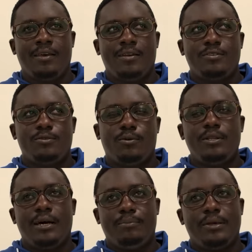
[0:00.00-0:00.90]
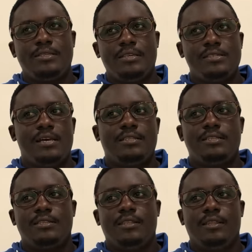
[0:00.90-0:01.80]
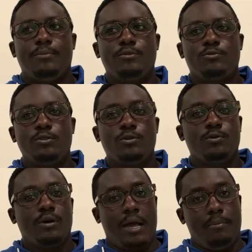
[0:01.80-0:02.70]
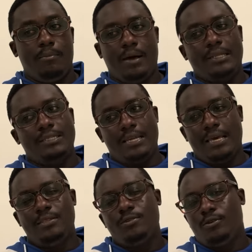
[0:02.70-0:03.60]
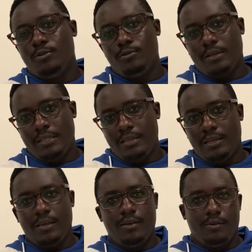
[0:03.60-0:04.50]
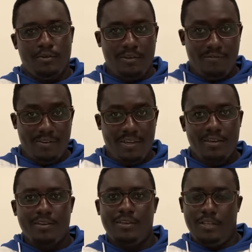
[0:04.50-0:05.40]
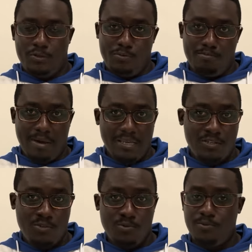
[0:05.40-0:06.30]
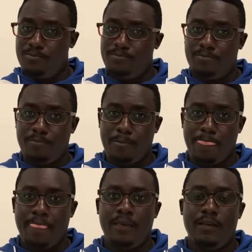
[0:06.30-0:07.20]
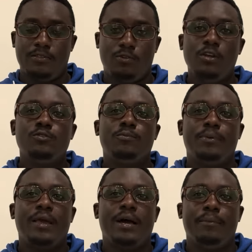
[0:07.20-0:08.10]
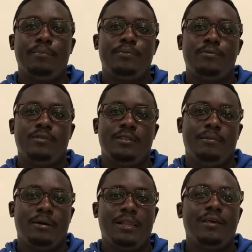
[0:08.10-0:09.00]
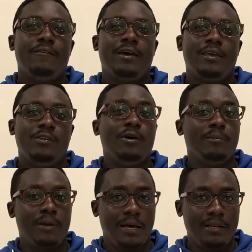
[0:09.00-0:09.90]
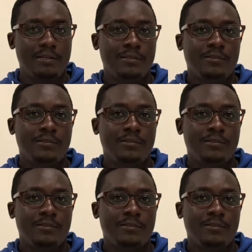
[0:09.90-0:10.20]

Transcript: So what happens is that the mosquito will come at night or during the day or evening. It will bite you. It's going to pick up the malaria in your blood.